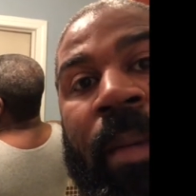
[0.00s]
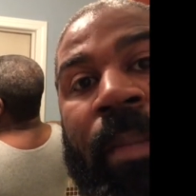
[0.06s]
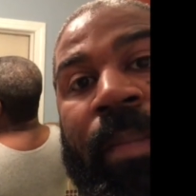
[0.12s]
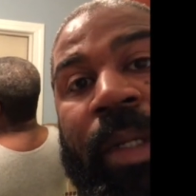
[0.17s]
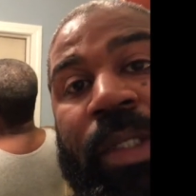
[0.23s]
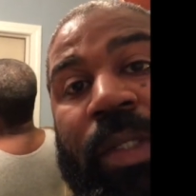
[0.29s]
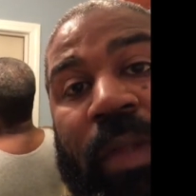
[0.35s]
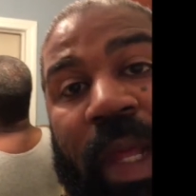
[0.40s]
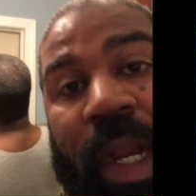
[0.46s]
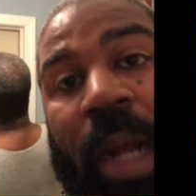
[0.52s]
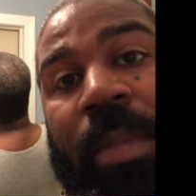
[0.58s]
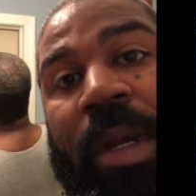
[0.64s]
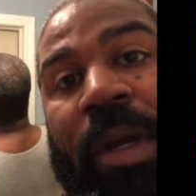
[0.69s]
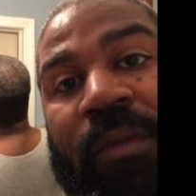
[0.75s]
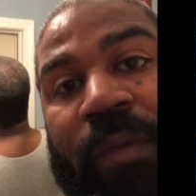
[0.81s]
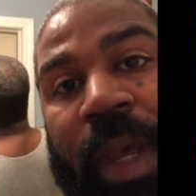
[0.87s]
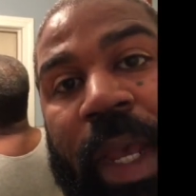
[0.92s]
but so that I'm
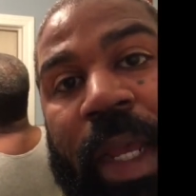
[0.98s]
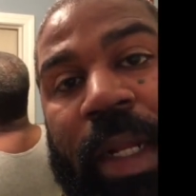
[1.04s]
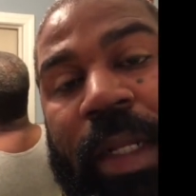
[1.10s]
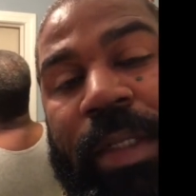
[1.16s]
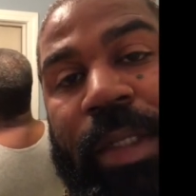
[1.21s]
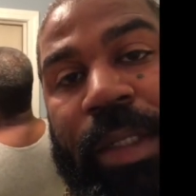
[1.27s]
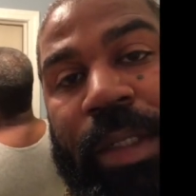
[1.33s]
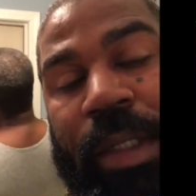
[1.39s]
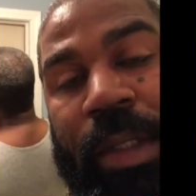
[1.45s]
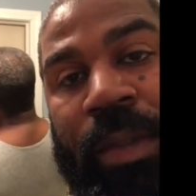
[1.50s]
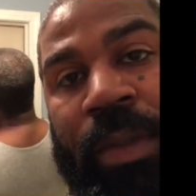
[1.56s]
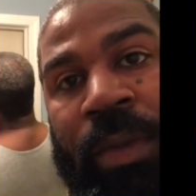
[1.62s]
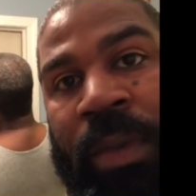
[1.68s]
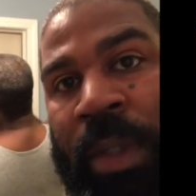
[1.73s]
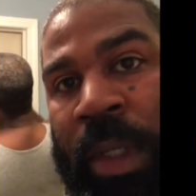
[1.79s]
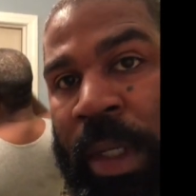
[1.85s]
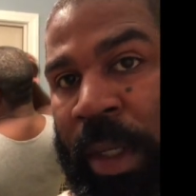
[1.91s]
conveying it to
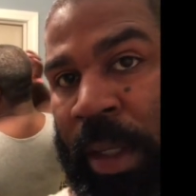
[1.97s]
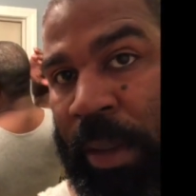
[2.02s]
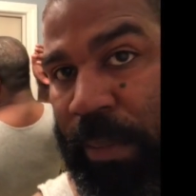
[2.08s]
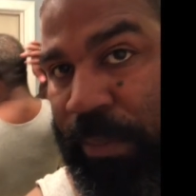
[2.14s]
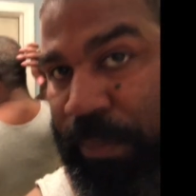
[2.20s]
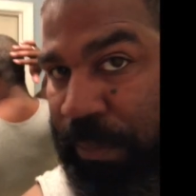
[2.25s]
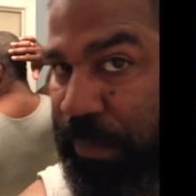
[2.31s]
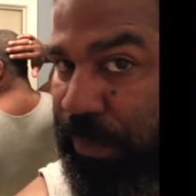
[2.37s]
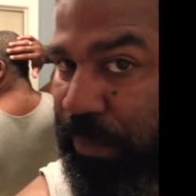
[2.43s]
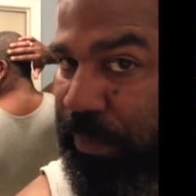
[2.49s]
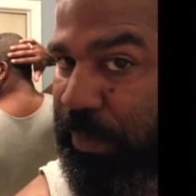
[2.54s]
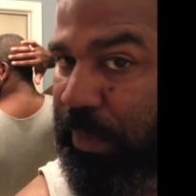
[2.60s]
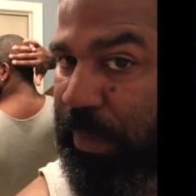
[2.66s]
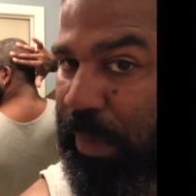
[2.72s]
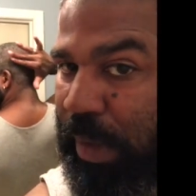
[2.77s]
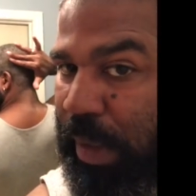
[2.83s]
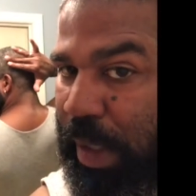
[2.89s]
you,
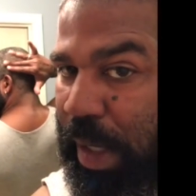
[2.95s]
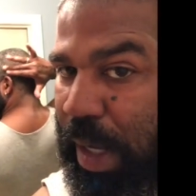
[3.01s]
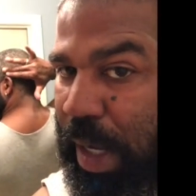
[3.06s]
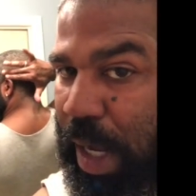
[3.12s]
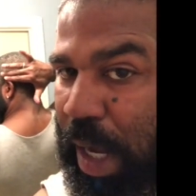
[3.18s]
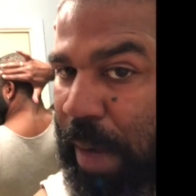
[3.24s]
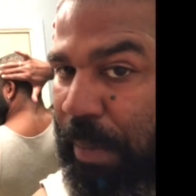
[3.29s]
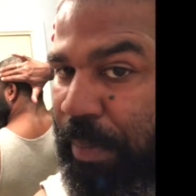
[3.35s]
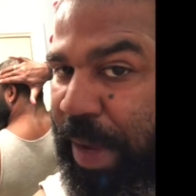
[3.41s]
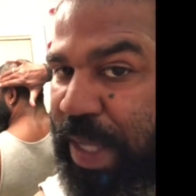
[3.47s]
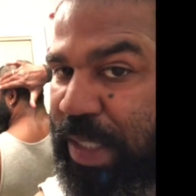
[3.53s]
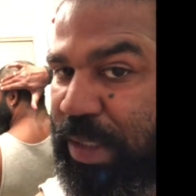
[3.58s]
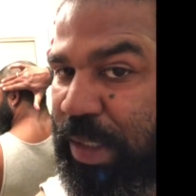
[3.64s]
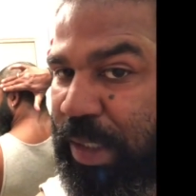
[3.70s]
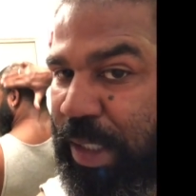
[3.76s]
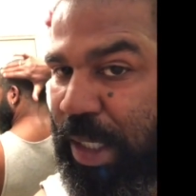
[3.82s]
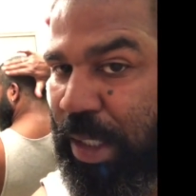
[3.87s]
I'm
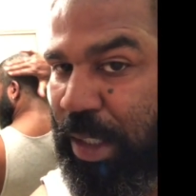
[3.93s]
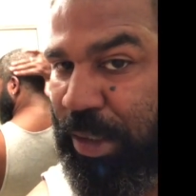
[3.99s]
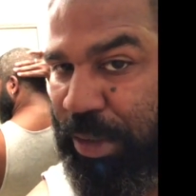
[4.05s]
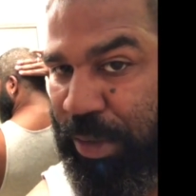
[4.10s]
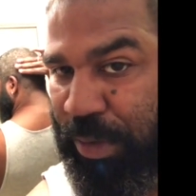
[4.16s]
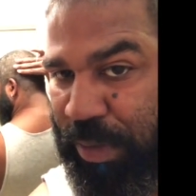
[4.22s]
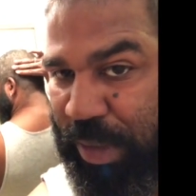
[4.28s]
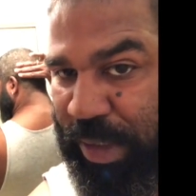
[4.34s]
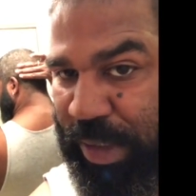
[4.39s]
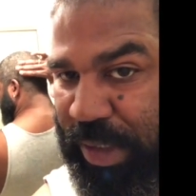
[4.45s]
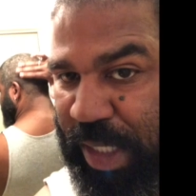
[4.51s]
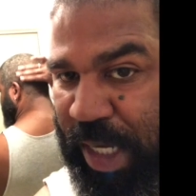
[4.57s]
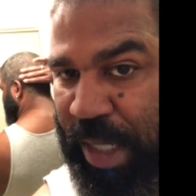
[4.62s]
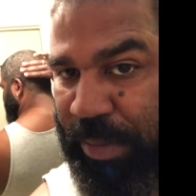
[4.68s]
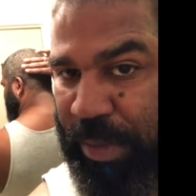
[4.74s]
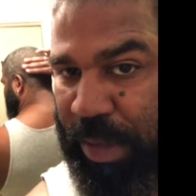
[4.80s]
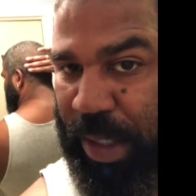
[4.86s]
basically going to do this
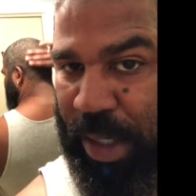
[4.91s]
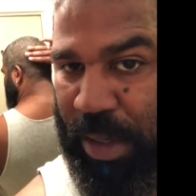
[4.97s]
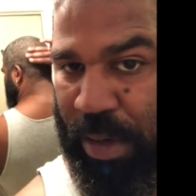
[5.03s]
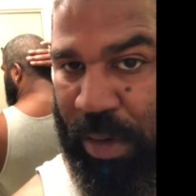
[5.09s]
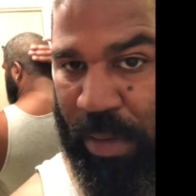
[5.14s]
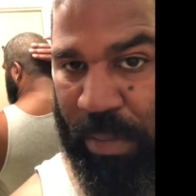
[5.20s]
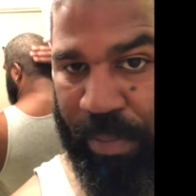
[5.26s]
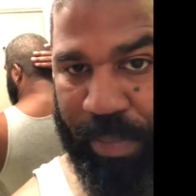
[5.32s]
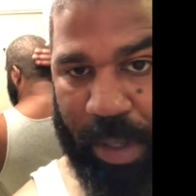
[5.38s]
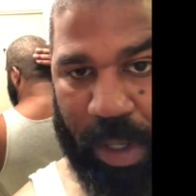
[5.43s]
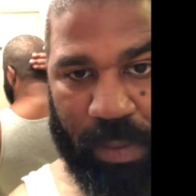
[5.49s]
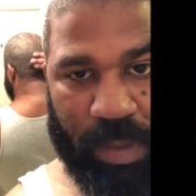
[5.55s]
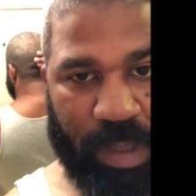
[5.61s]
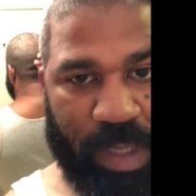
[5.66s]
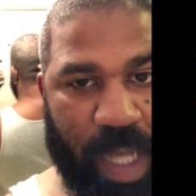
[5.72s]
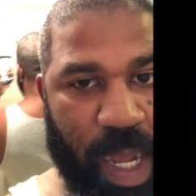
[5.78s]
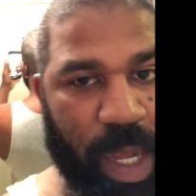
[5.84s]
same thing on both
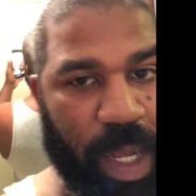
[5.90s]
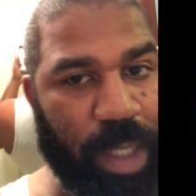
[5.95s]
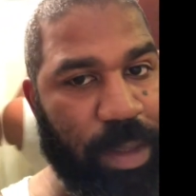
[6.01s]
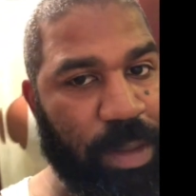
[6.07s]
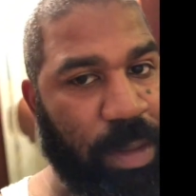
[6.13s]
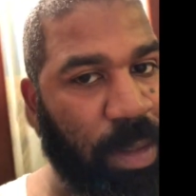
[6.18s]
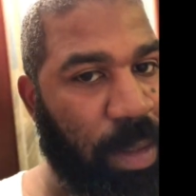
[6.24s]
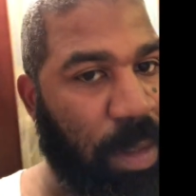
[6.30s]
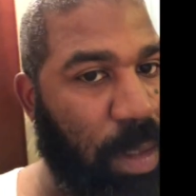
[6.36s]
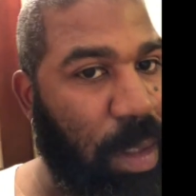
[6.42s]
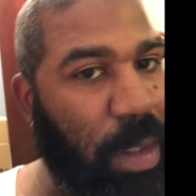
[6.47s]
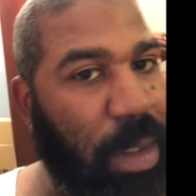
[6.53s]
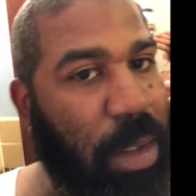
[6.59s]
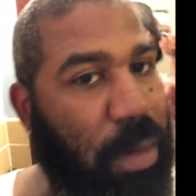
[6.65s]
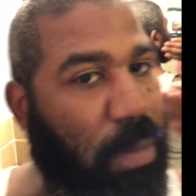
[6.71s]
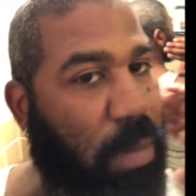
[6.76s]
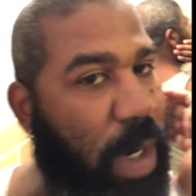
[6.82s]
sides,
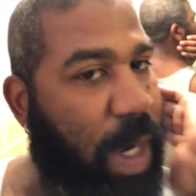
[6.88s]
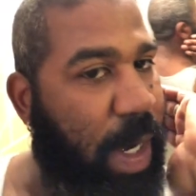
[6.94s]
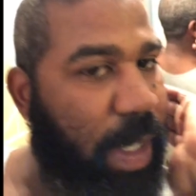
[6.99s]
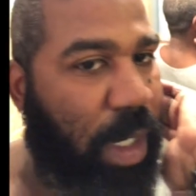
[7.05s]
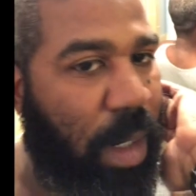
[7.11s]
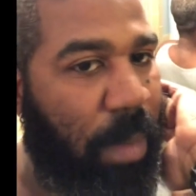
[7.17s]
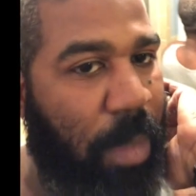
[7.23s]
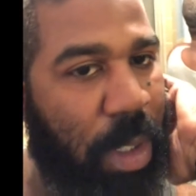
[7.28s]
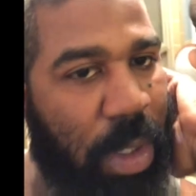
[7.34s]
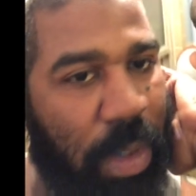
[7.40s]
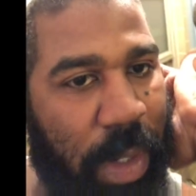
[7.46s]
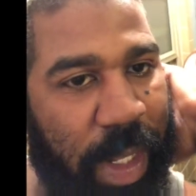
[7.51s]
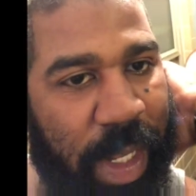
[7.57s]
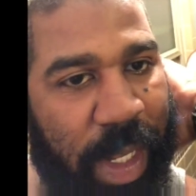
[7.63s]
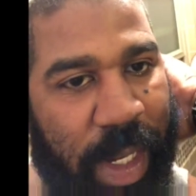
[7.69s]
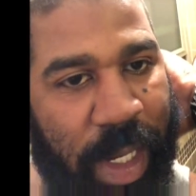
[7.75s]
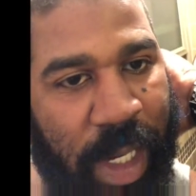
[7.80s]
right? I'm going to go
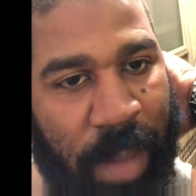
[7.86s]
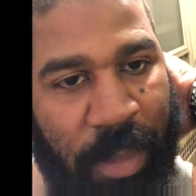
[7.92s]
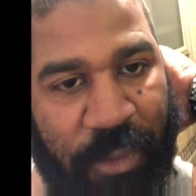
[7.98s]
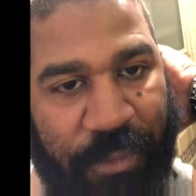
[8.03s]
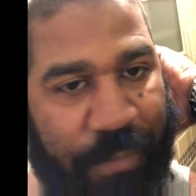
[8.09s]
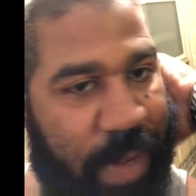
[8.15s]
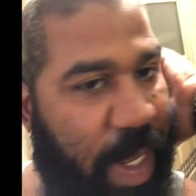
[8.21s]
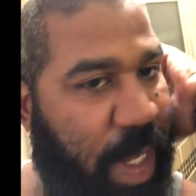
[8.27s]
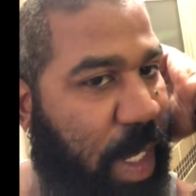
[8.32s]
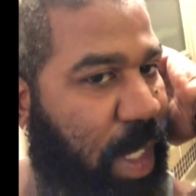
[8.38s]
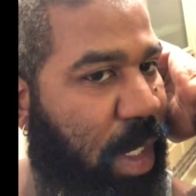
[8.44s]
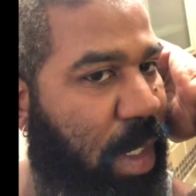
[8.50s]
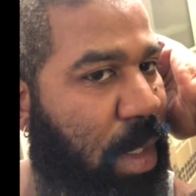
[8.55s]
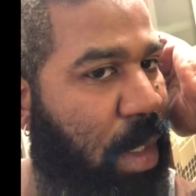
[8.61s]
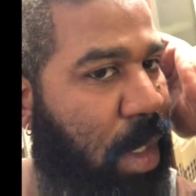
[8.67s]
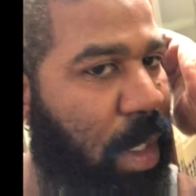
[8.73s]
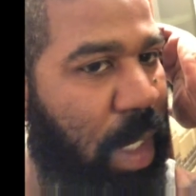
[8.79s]
ahead and I'm going to
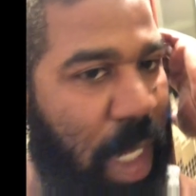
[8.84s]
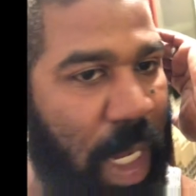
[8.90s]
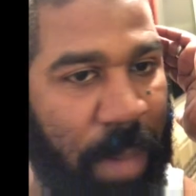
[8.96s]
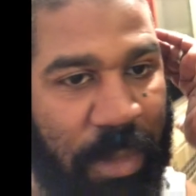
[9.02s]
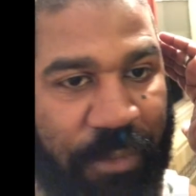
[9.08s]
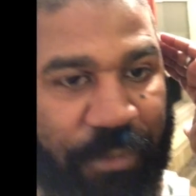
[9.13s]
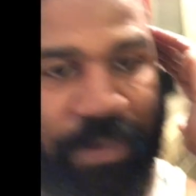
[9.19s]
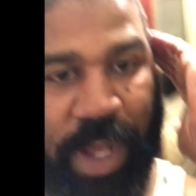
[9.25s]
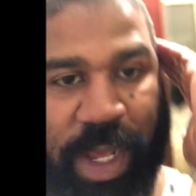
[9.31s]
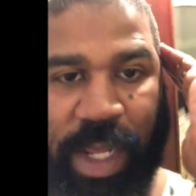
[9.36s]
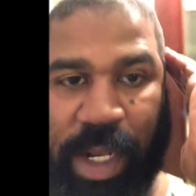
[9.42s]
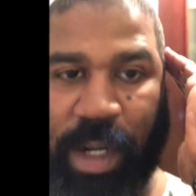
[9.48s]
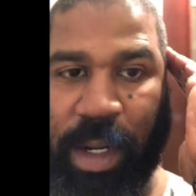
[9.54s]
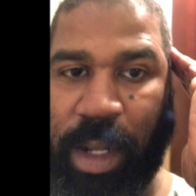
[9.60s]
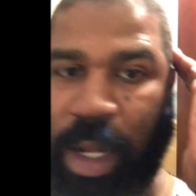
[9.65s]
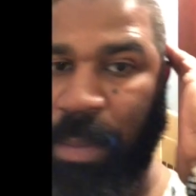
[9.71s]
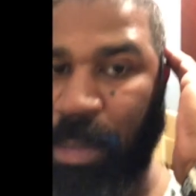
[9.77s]
fade. I'm going
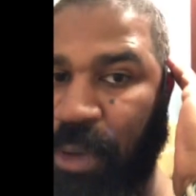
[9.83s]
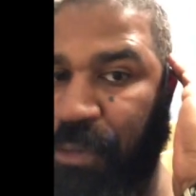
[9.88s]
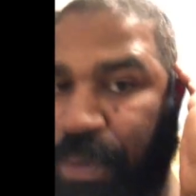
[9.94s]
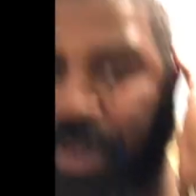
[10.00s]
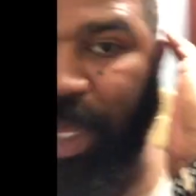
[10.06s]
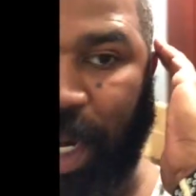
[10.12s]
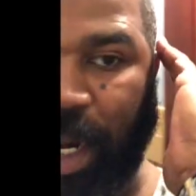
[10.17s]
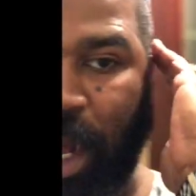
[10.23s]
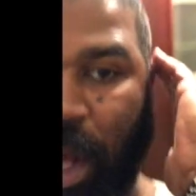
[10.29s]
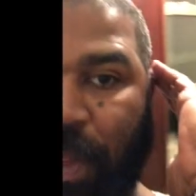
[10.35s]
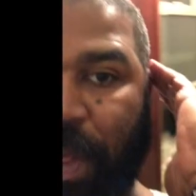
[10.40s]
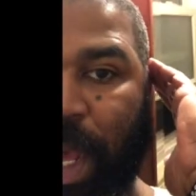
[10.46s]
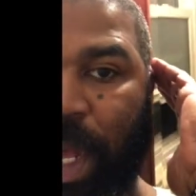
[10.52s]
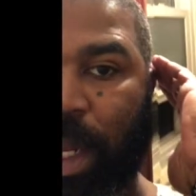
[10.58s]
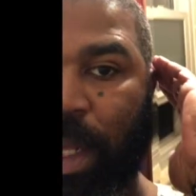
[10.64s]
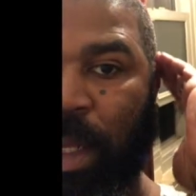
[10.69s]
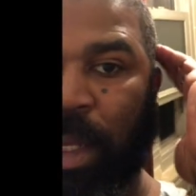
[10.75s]
to fade all
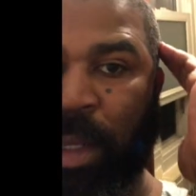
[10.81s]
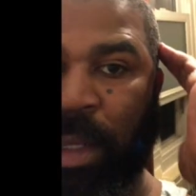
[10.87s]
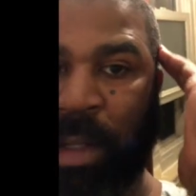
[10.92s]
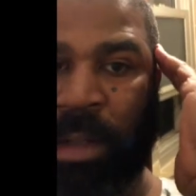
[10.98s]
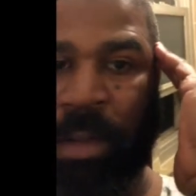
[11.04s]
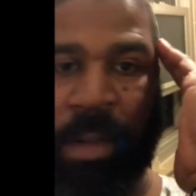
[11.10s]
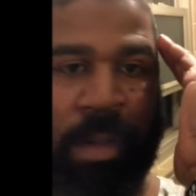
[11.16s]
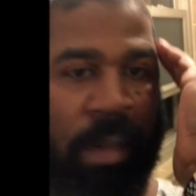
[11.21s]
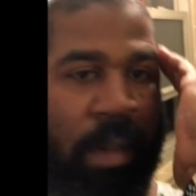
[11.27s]
that in